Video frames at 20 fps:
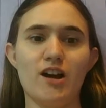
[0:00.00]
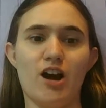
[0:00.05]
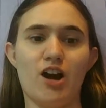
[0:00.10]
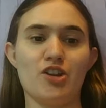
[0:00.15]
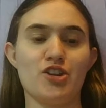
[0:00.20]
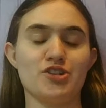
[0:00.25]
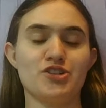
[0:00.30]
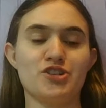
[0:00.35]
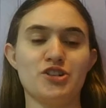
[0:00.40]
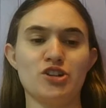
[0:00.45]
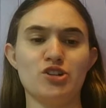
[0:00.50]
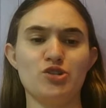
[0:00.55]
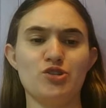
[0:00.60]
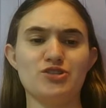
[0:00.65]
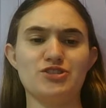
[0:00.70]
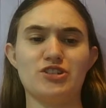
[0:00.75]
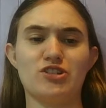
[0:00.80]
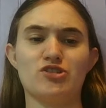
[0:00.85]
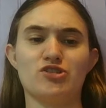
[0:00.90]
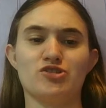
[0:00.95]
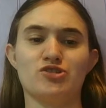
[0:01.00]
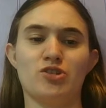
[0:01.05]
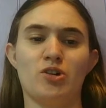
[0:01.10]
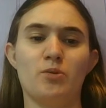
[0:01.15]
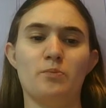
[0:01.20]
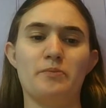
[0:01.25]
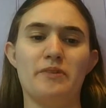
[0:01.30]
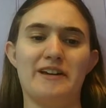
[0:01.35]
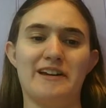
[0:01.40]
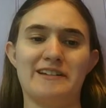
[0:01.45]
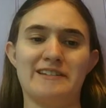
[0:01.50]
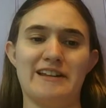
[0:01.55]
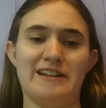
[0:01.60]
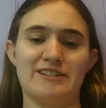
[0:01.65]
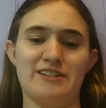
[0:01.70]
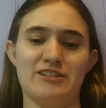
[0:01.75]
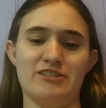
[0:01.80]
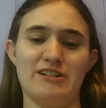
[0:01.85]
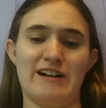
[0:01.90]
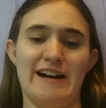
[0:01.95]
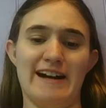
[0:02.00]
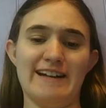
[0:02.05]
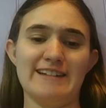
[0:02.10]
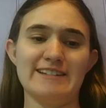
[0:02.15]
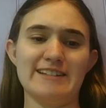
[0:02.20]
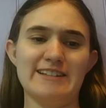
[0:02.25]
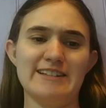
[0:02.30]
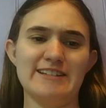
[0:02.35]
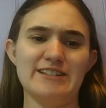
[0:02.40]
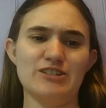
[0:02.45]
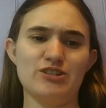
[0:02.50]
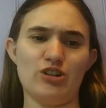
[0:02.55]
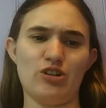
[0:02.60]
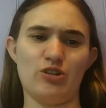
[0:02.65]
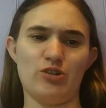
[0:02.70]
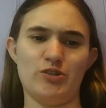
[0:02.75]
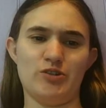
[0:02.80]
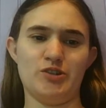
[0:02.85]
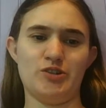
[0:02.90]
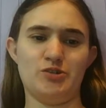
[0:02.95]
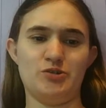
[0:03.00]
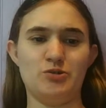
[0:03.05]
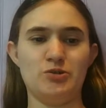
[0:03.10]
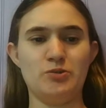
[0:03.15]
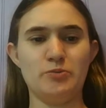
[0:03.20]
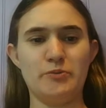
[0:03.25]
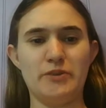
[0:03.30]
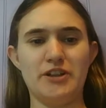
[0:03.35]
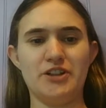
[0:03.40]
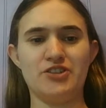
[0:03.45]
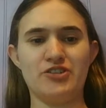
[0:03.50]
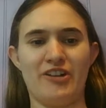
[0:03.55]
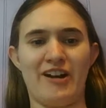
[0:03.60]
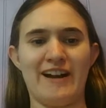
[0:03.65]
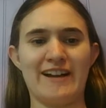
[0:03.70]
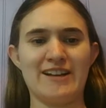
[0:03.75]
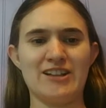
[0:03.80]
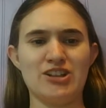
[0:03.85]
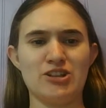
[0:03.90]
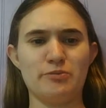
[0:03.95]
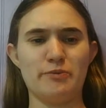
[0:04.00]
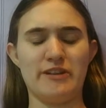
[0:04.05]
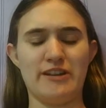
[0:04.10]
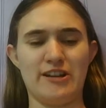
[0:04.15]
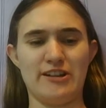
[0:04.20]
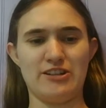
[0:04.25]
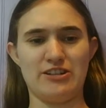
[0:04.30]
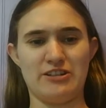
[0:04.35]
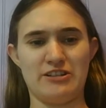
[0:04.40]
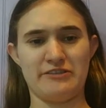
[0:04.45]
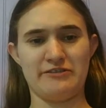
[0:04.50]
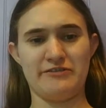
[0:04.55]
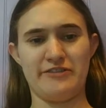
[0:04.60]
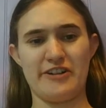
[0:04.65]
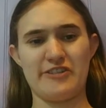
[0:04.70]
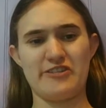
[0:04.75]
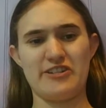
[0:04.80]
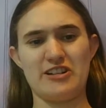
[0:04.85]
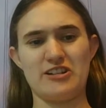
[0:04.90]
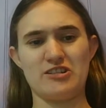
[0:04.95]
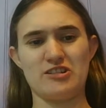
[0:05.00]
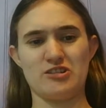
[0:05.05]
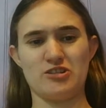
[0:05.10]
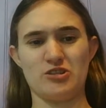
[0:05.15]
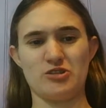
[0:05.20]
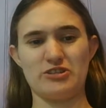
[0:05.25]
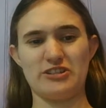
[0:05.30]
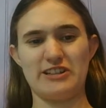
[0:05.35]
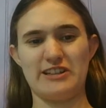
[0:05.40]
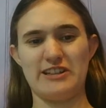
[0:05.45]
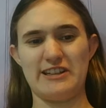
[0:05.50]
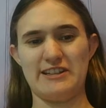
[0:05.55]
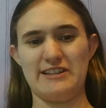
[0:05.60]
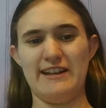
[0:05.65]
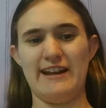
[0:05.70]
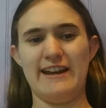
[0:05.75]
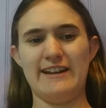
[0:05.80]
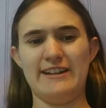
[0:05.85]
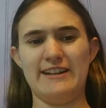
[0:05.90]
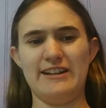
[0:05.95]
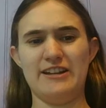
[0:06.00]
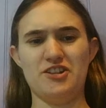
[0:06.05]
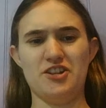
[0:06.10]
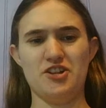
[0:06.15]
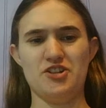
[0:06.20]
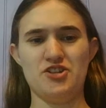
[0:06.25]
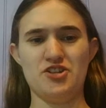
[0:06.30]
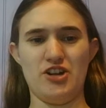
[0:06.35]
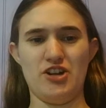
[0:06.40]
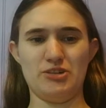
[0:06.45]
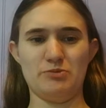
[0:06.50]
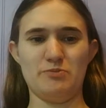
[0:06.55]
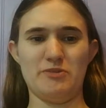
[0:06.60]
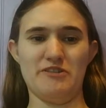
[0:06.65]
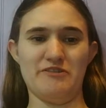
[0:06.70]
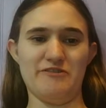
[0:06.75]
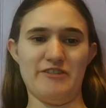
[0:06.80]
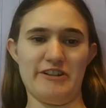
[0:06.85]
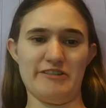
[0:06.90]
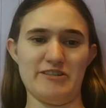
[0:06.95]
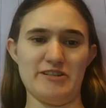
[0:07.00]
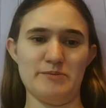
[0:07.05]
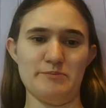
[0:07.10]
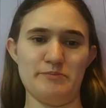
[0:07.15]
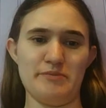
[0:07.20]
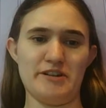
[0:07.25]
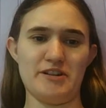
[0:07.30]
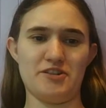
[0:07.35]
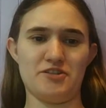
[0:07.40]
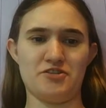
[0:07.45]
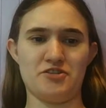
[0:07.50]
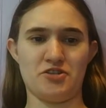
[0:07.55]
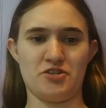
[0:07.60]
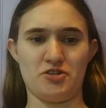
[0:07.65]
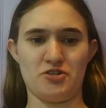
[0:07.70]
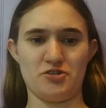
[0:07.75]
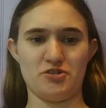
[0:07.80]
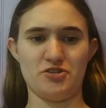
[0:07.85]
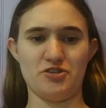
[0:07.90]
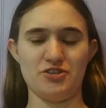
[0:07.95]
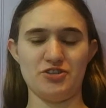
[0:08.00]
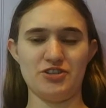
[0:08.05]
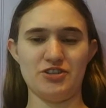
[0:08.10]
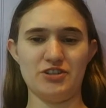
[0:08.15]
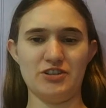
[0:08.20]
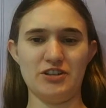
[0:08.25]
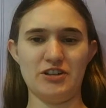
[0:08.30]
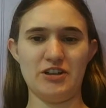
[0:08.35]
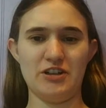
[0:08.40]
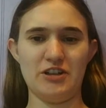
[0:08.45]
the turtles that are so big that they're islands aren't to me dragons because they're very clearly intended to just be very big turtles.